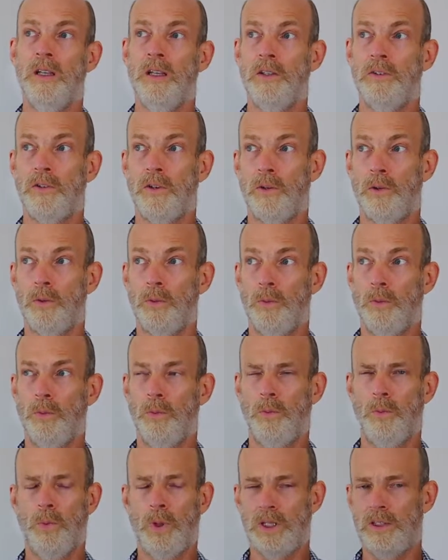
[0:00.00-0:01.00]
So
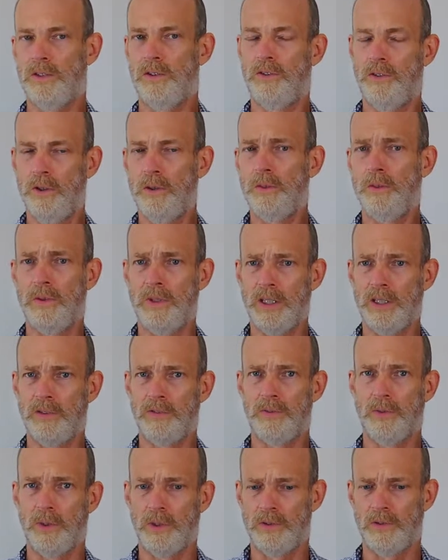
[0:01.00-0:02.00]
what to do with
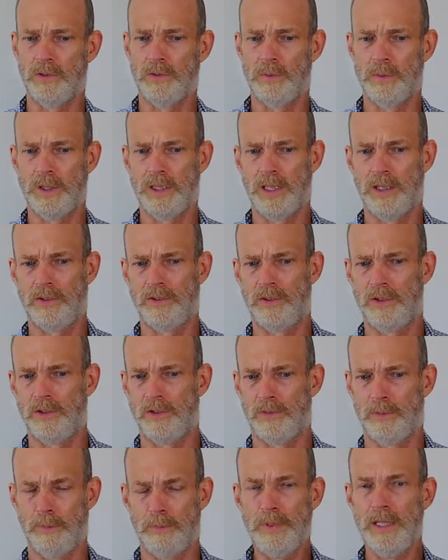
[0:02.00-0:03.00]
these voices, because
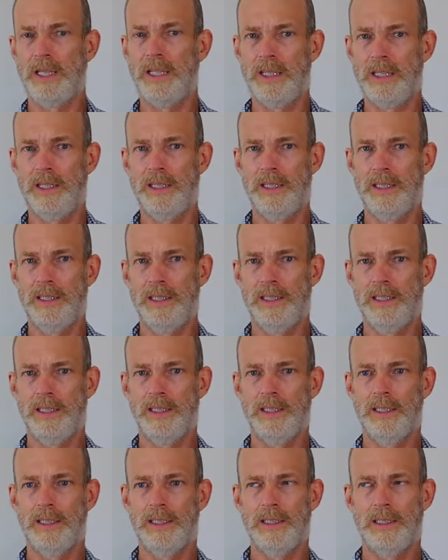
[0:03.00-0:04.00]
there's me,
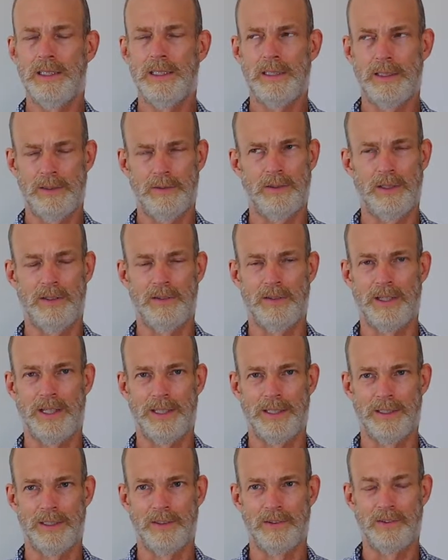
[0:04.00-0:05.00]
whatever
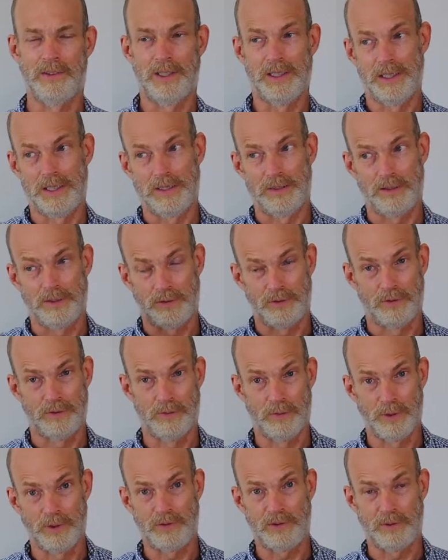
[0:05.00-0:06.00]
that is, and then there's the
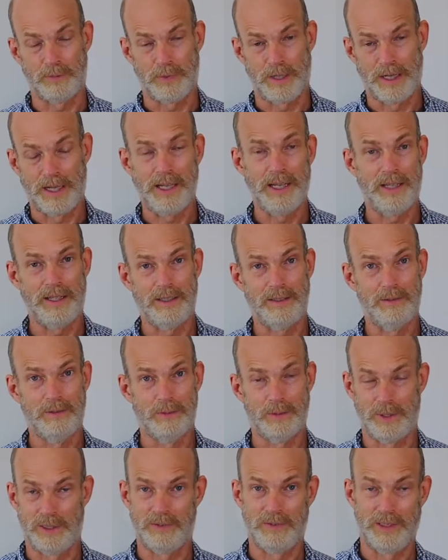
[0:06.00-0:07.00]
voice in my head,
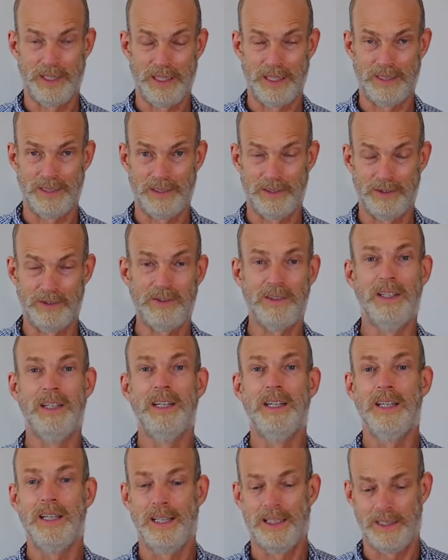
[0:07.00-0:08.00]
whatever that is,
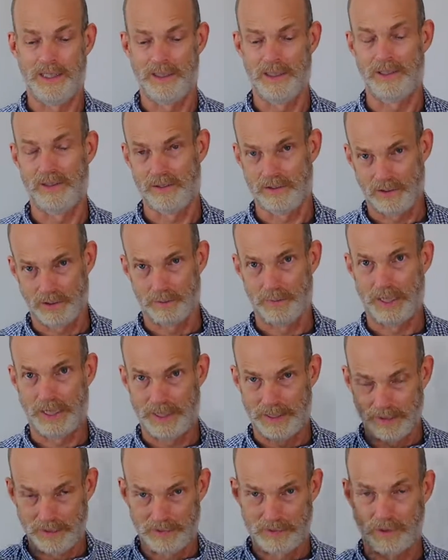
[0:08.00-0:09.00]
and then there's our
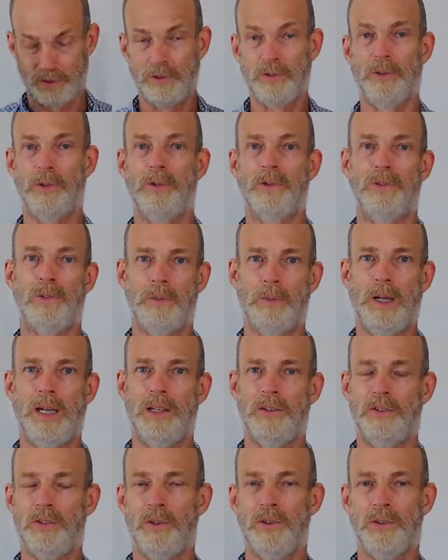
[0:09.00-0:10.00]
bodies, our souls, our
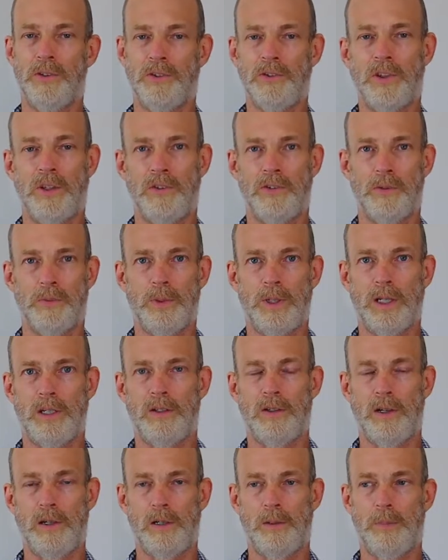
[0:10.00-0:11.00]
minds, all these things that we can
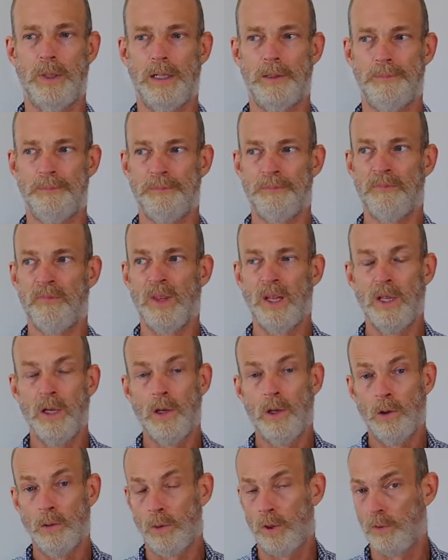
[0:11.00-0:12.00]
talk about.
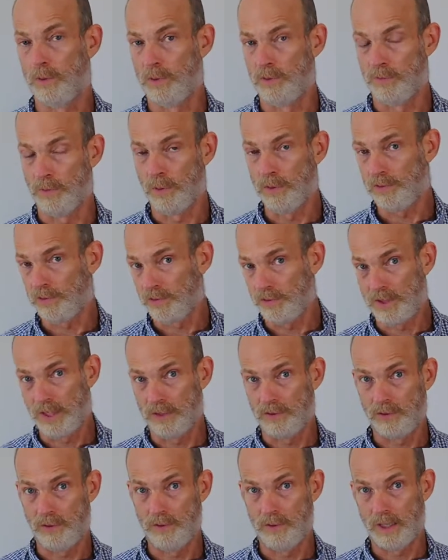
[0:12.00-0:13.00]
Well, when the voices
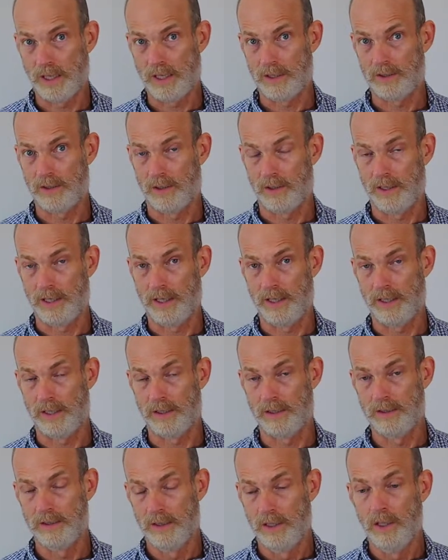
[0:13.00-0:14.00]
get too loud in our
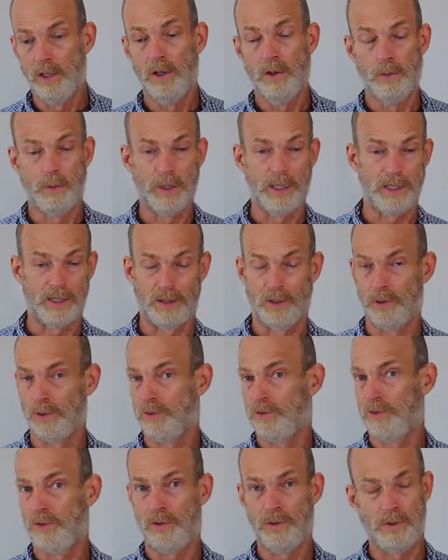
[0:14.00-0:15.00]
head, we can
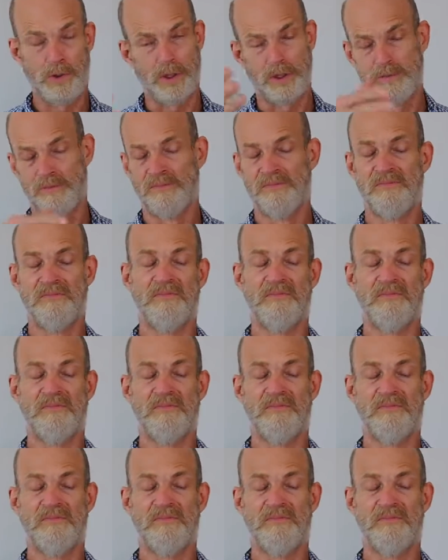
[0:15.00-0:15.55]
always do the